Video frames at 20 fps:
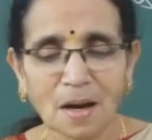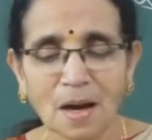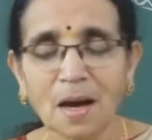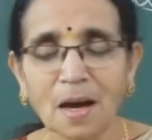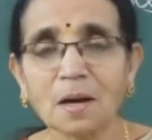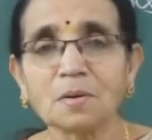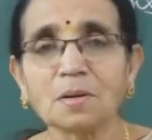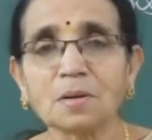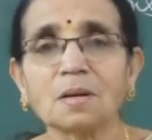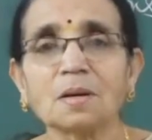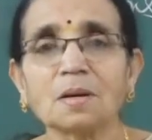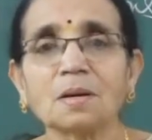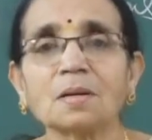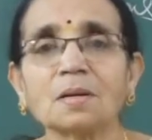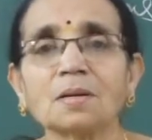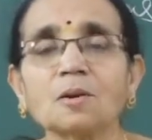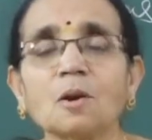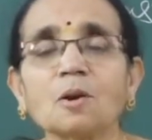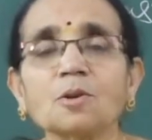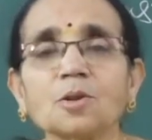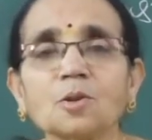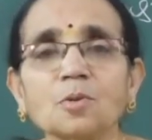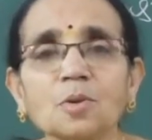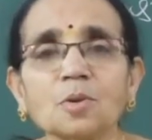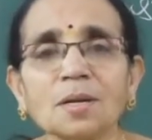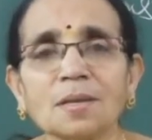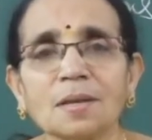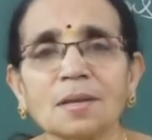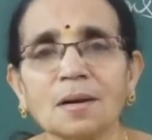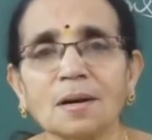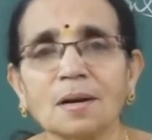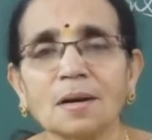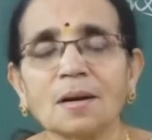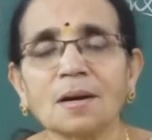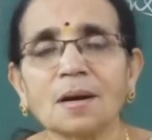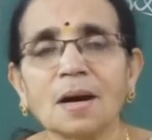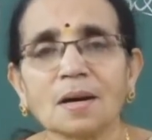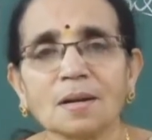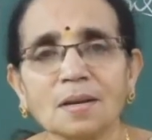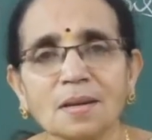I had uh, taught you in the
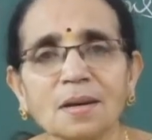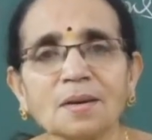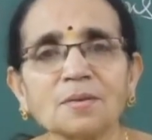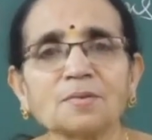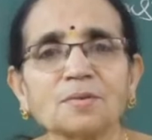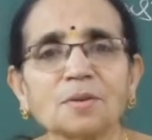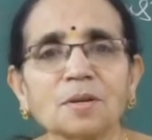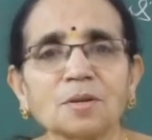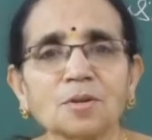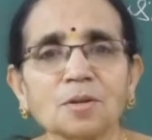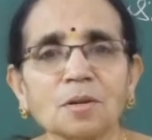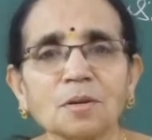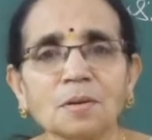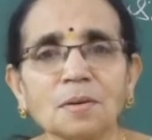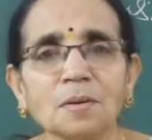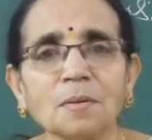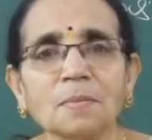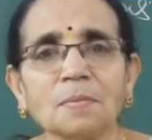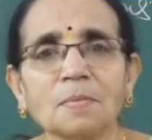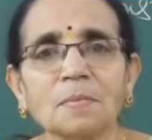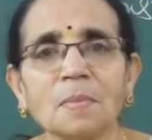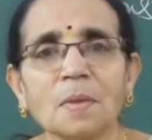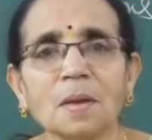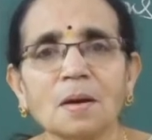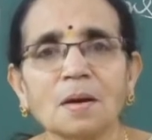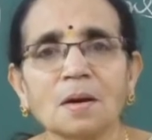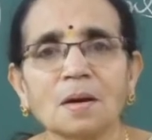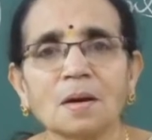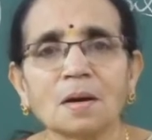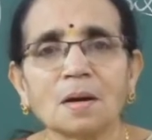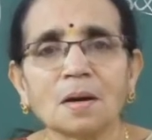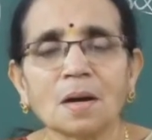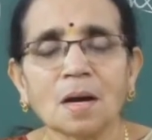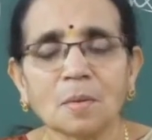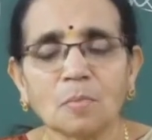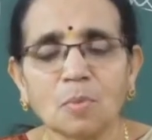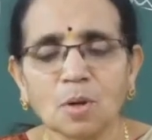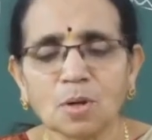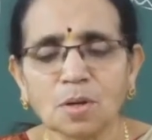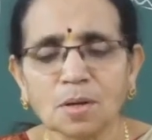earlier session
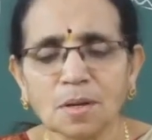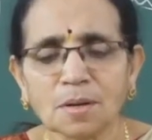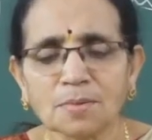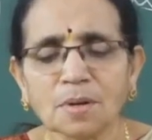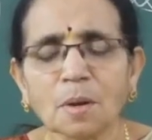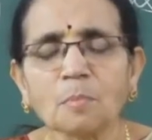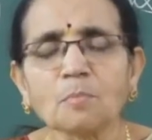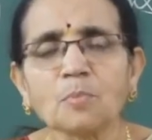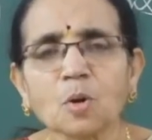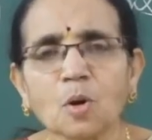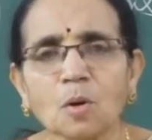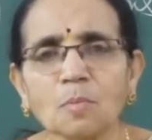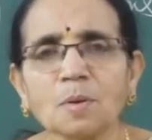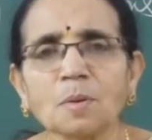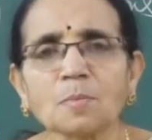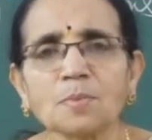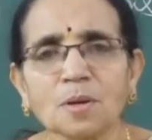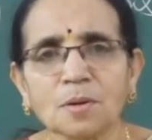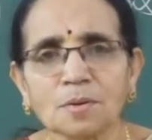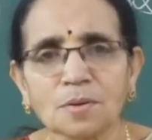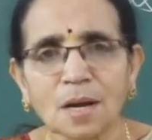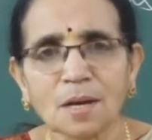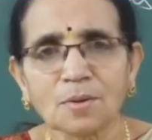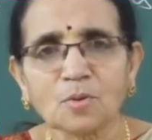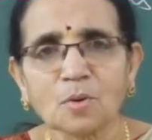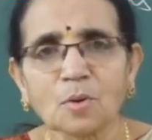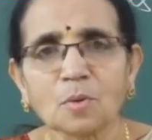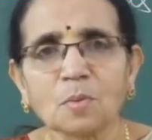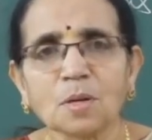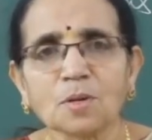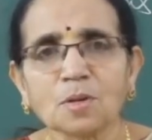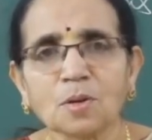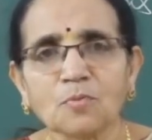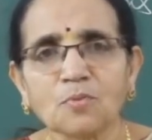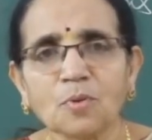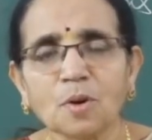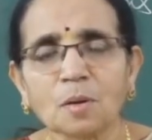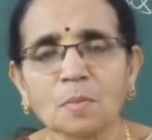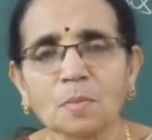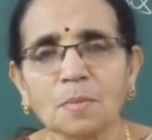about uh, some problems on transformation
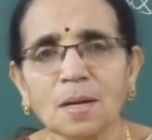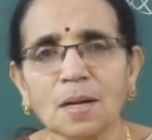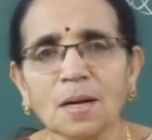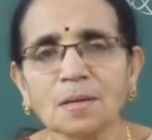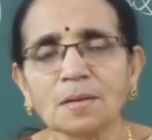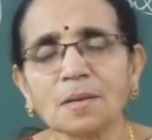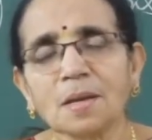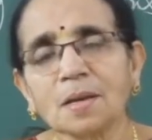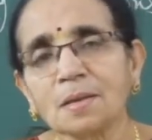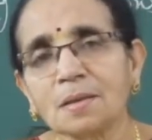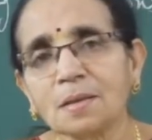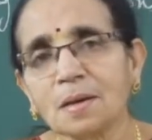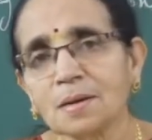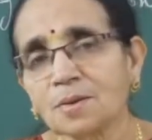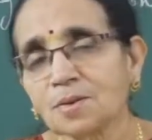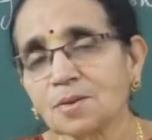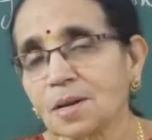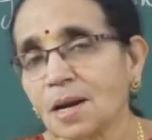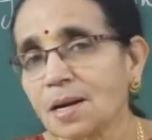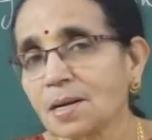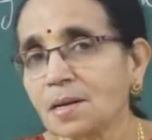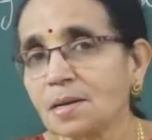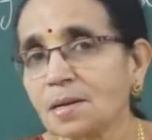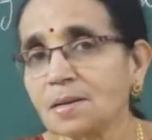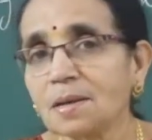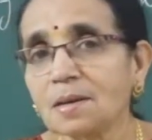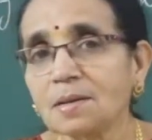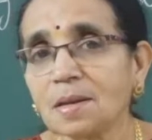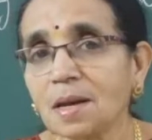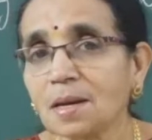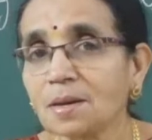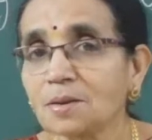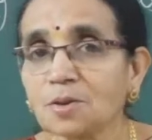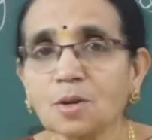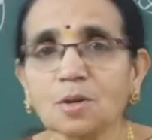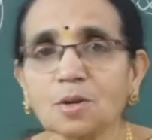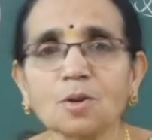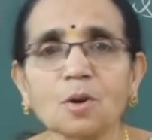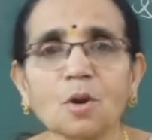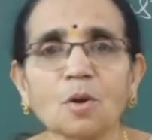formula. Then I started the next
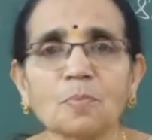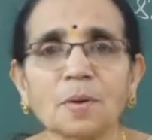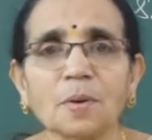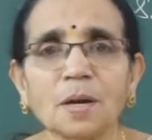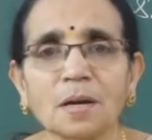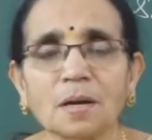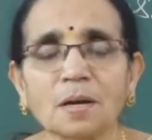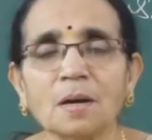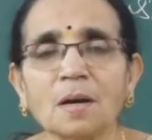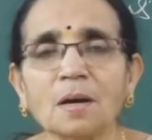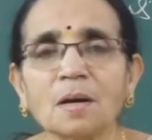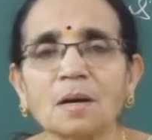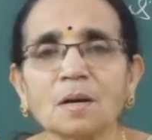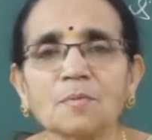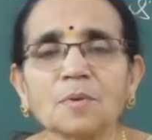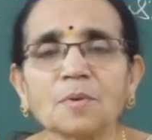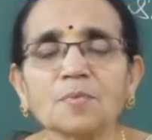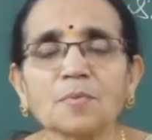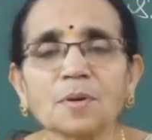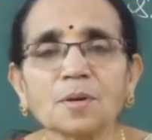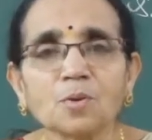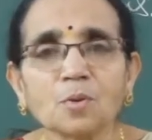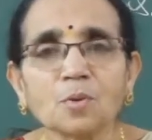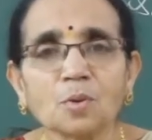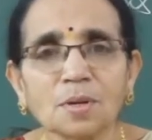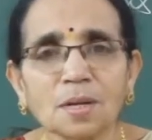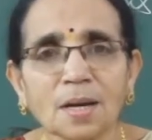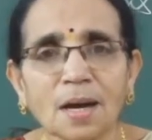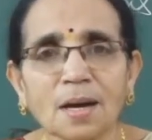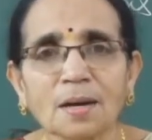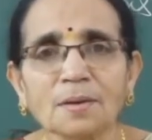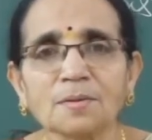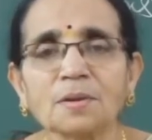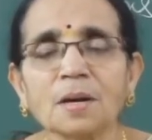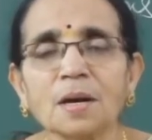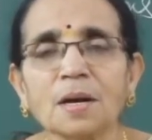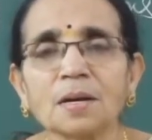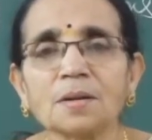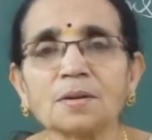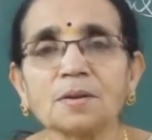topic, which was known
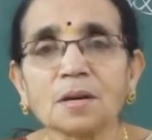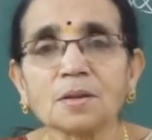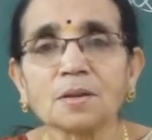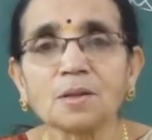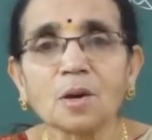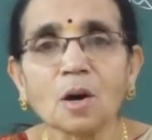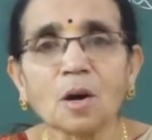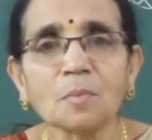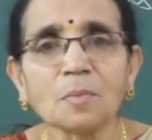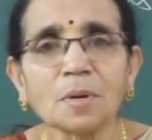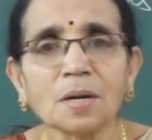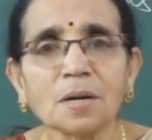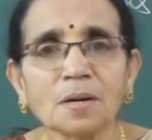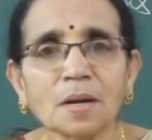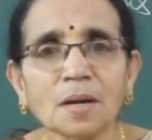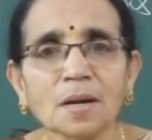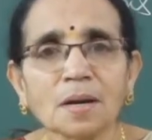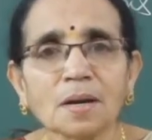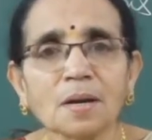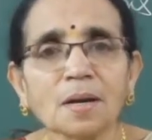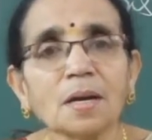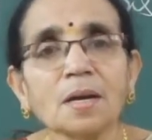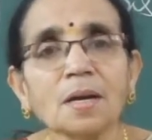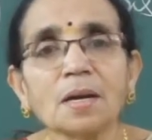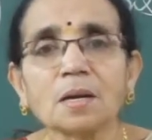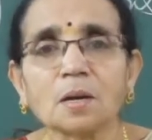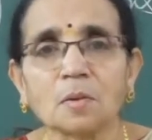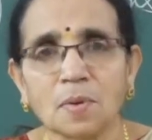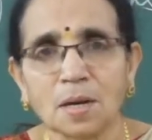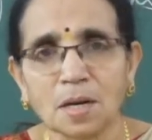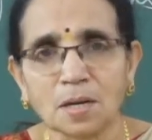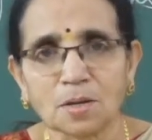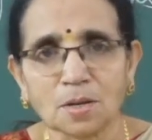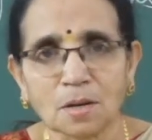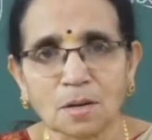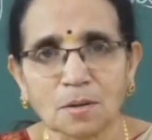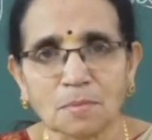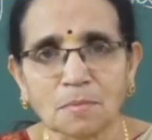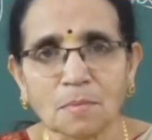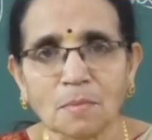as a trigonometric
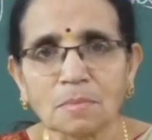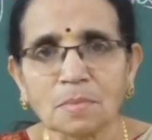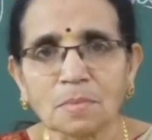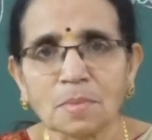equation.